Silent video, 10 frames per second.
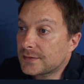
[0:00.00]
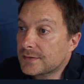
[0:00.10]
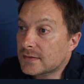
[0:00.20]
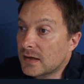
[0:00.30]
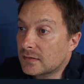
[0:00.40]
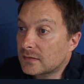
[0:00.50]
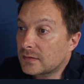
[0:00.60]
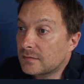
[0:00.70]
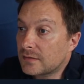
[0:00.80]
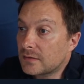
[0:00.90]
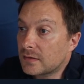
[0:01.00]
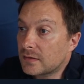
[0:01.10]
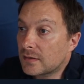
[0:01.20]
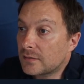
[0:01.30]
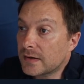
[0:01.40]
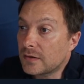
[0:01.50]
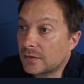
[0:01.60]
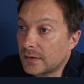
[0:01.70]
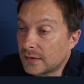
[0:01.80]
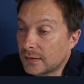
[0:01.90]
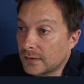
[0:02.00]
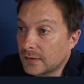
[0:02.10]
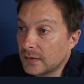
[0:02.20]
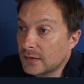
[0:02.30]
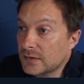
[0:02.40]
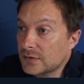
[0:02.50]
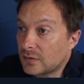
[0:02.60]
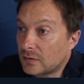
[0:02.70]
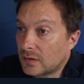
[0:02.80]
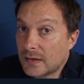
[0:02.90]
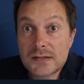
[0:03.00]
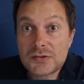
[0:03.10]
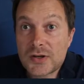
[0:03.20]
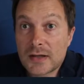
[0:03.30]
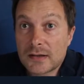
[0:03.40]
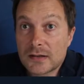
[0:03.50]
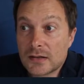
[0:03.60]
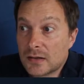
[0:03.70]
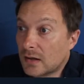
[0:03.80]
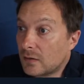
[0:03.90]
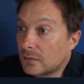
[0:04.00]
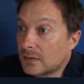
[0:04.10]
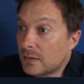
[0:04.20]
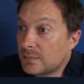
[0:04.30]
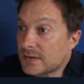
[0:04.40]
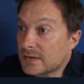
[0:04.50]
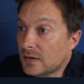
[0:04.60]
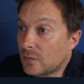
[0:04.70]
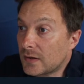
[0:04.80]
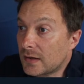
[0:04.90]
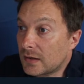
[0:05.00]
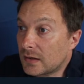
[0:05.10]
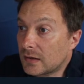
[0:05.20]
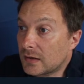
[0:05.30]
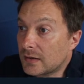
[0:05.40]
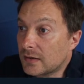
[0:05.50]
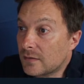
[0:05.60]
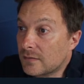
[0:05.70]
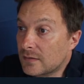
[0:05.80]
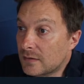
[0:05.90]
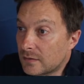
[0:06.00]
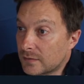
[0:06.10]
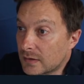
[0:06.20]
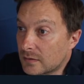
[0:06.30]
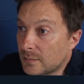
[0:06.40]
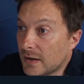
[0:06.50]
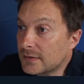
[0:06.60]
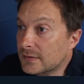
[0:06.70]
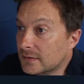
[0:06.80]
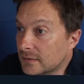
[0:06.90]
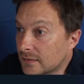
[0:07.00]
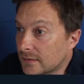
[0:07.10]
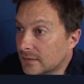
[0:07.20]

start the recording. So let's check how it happens when I click on the record button.